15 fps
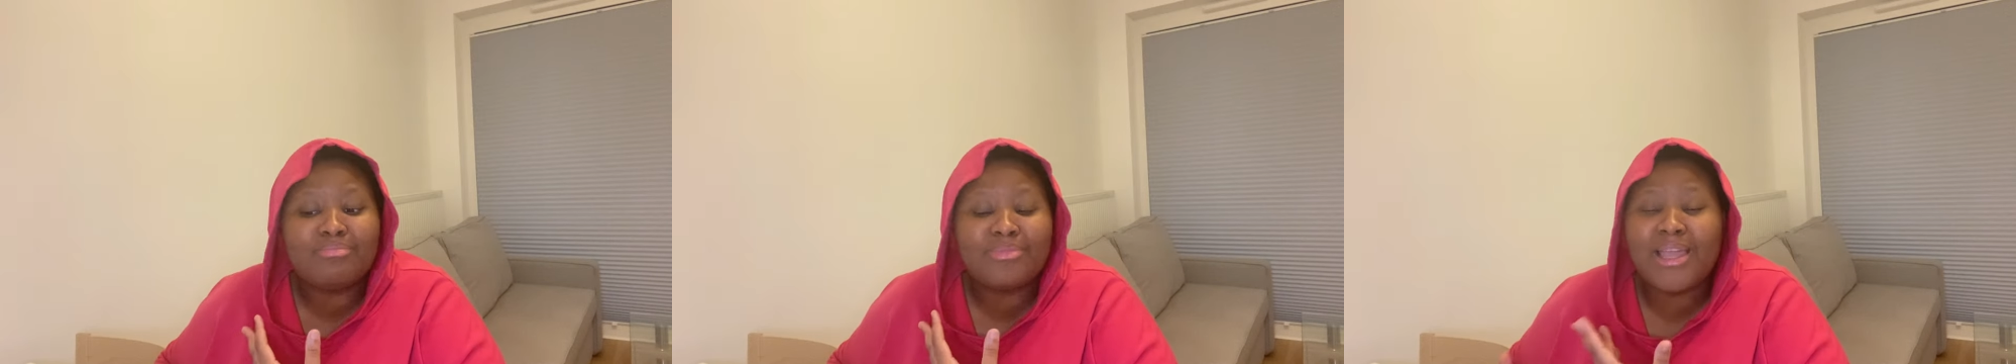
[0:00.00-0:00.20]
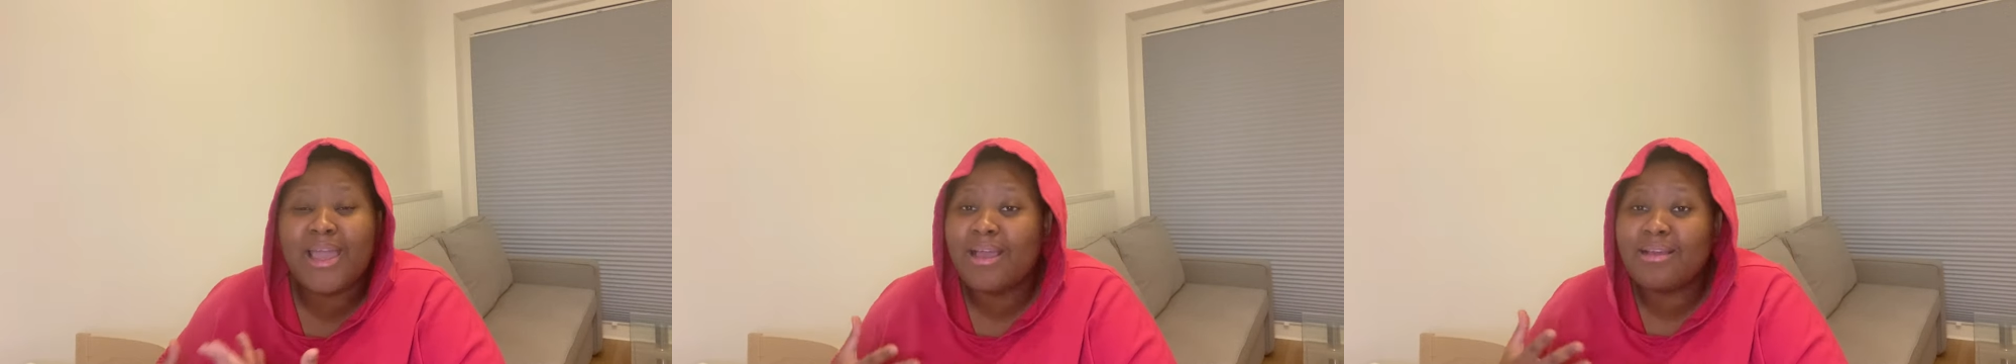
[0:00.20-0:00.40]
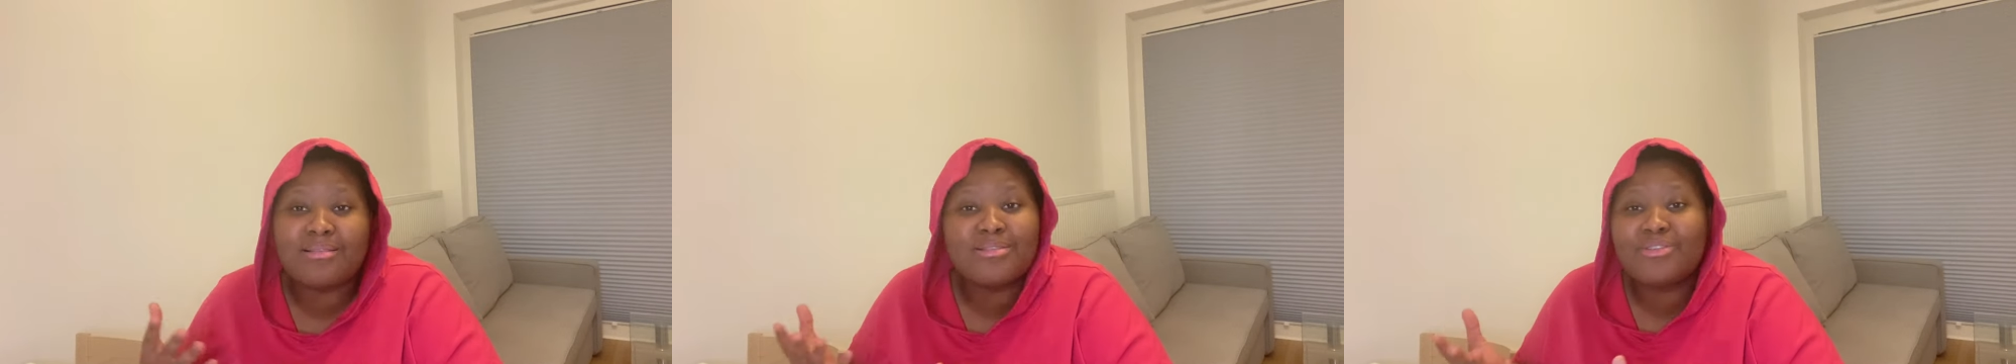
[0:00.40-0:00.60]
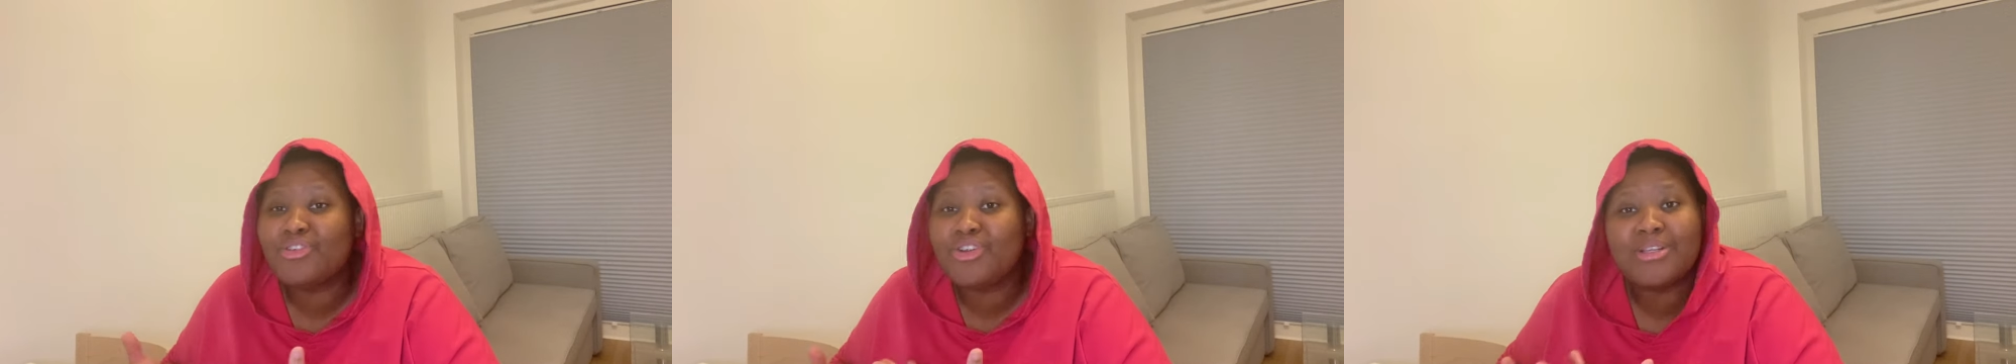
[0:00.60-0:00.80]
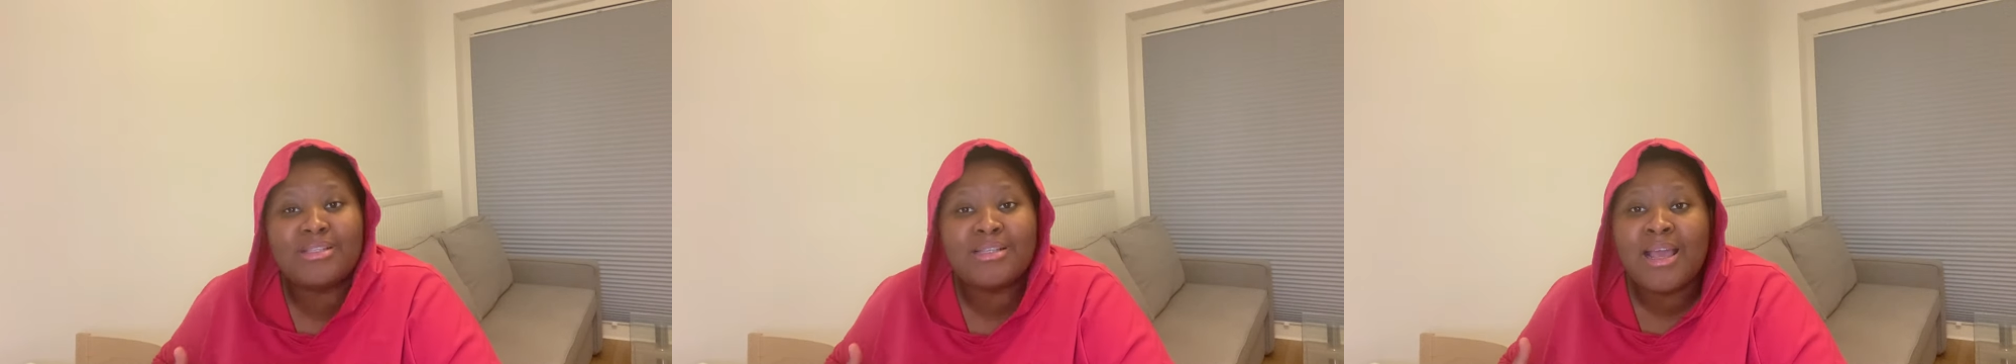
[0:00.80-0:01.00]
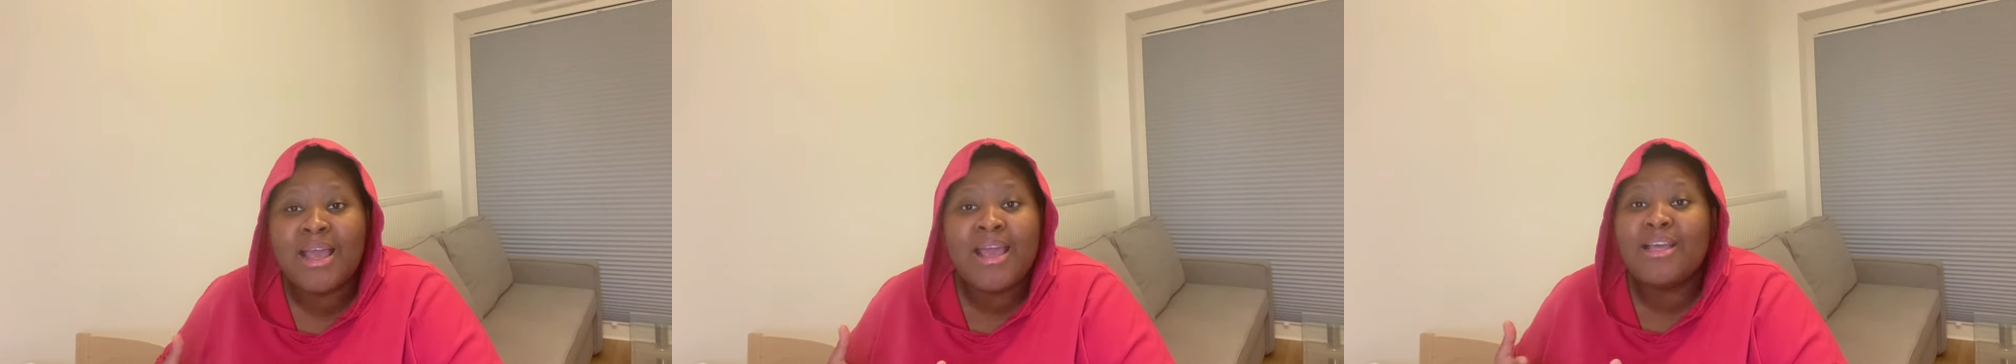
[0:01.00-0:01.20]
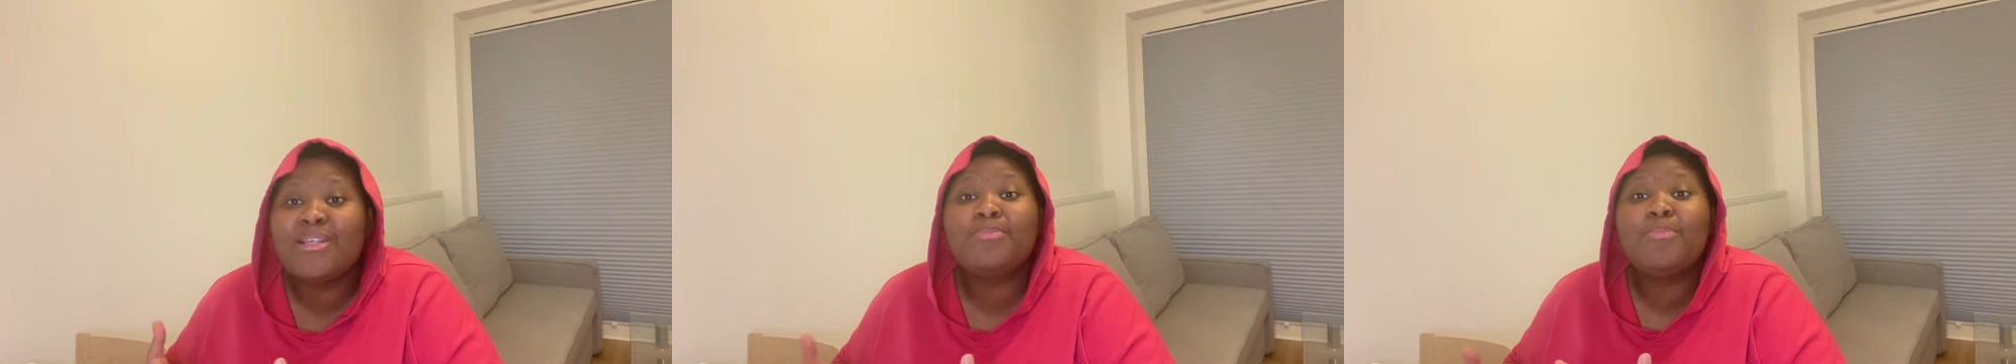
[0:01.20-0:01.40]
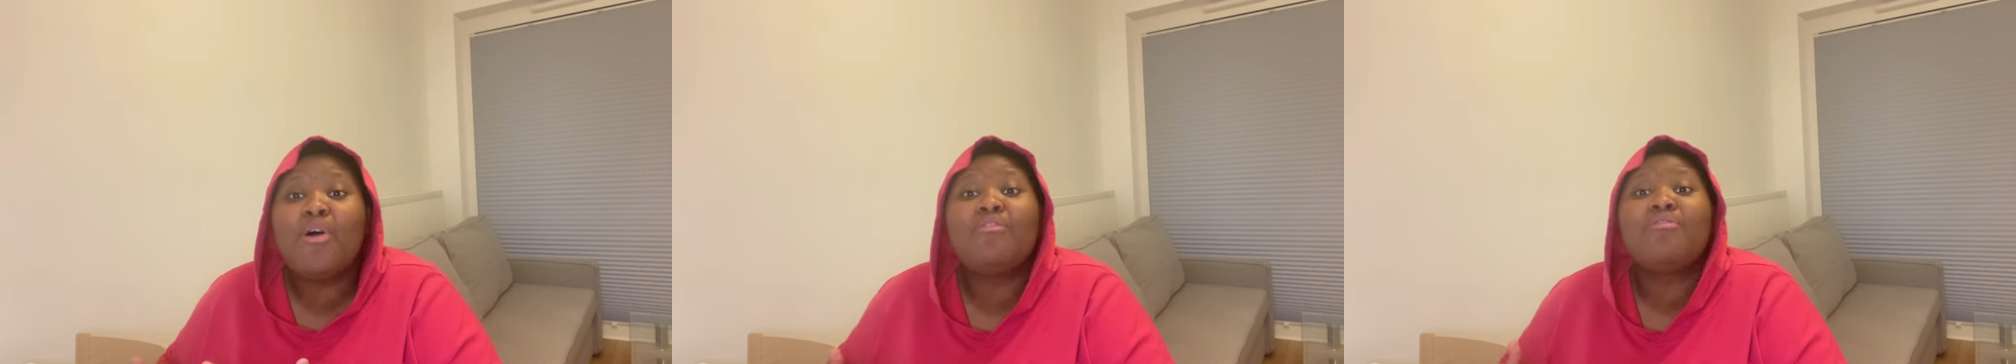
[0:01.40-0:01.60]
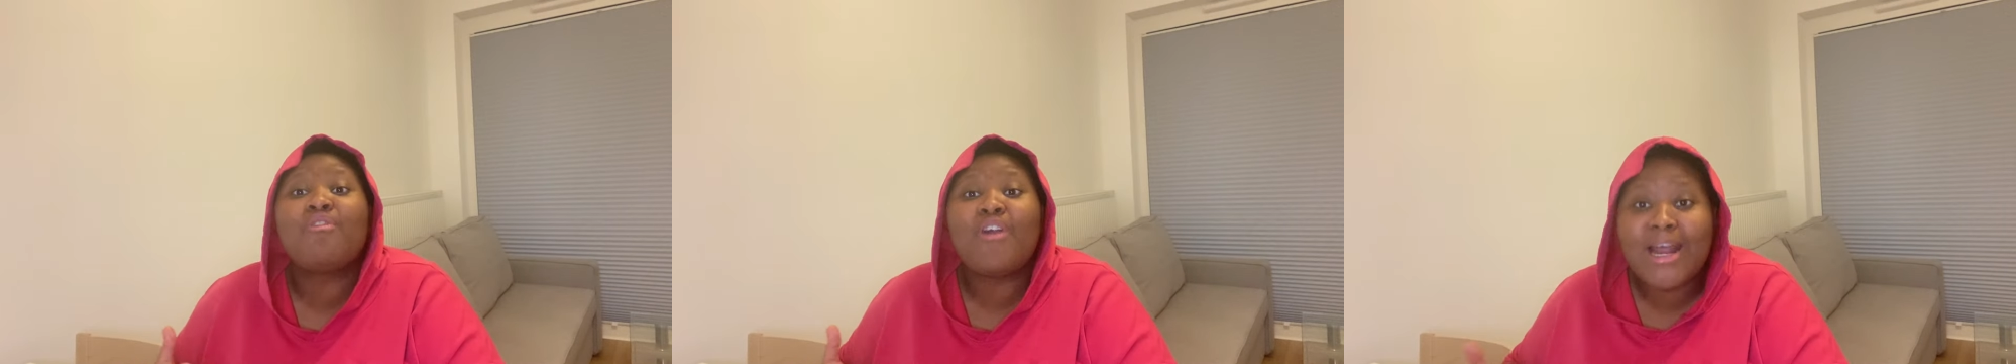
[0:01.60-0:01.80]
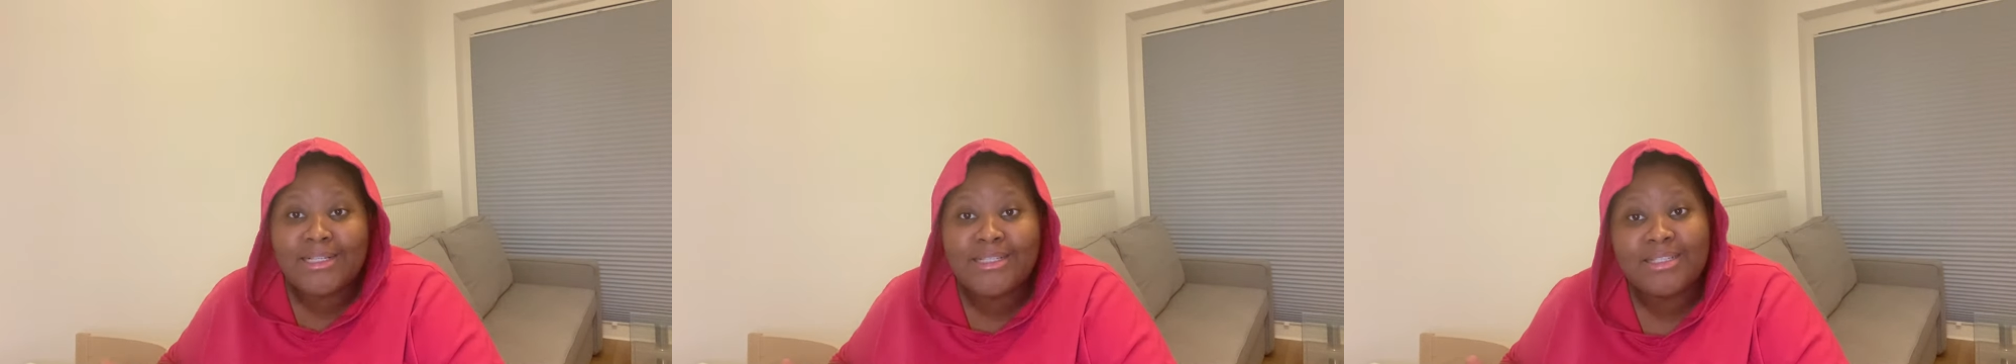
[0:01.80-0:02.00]
things. Just, it's more of
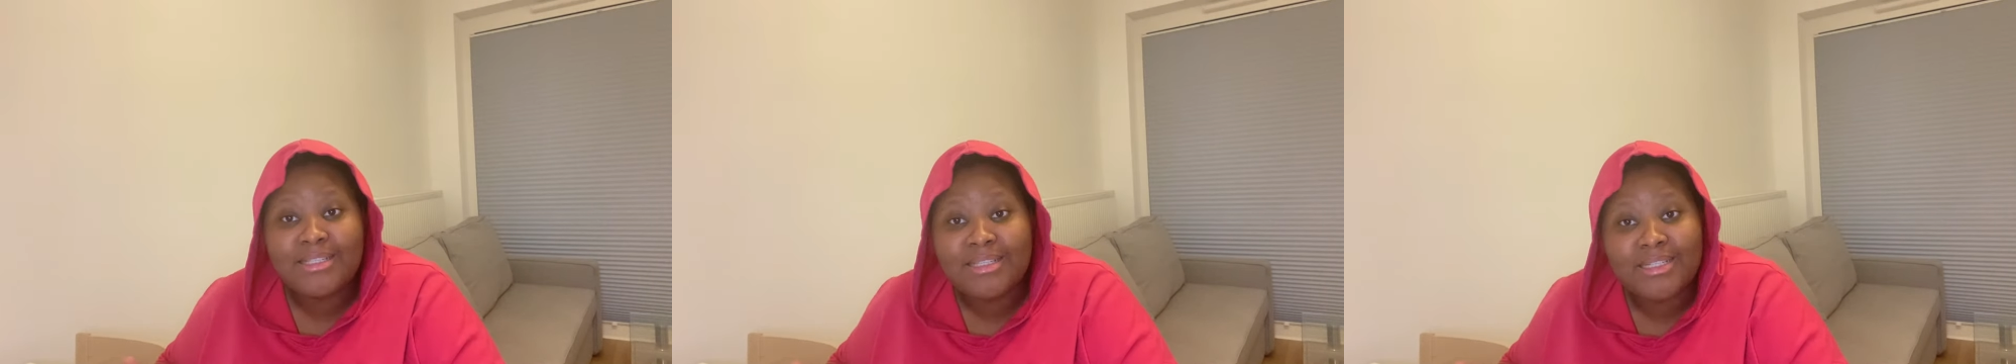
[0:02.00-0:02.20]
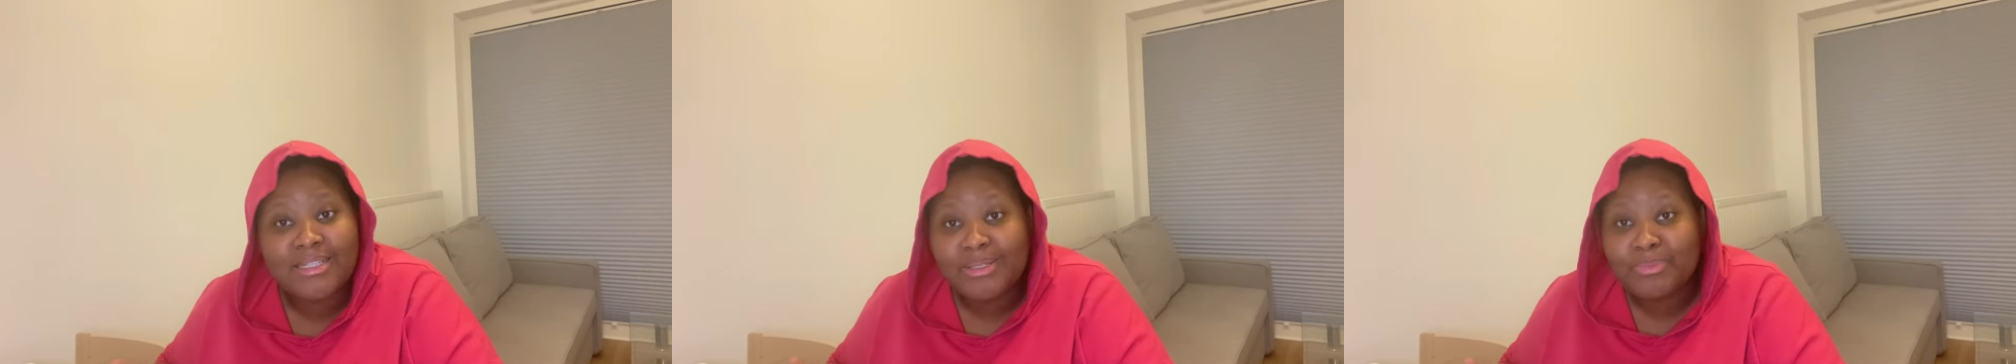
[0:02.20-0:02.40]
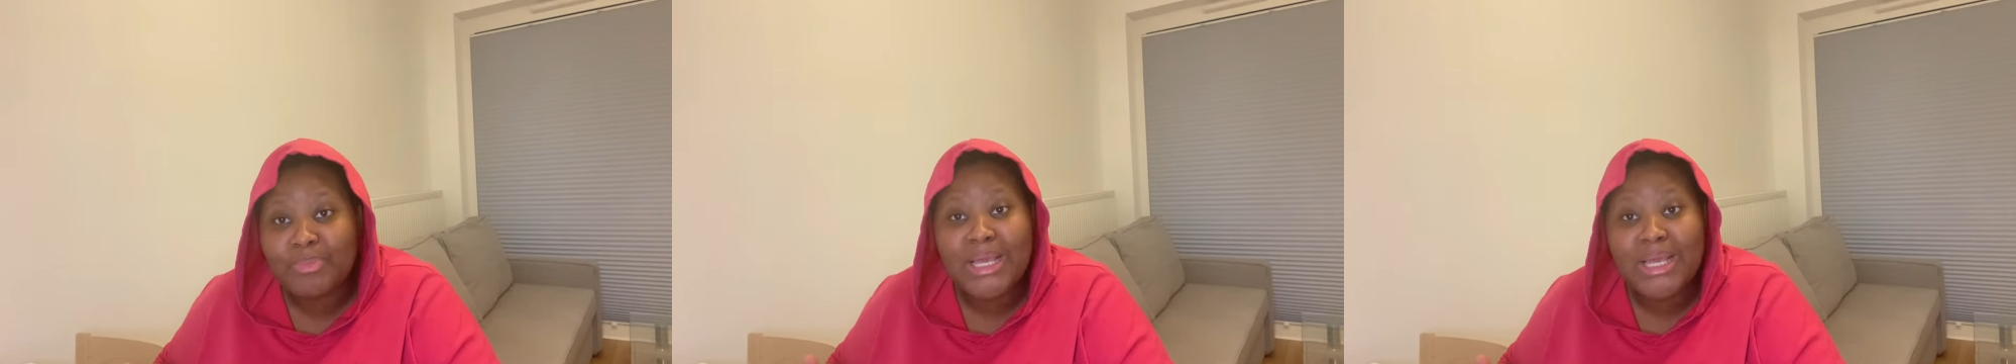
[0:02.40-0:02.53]
writing,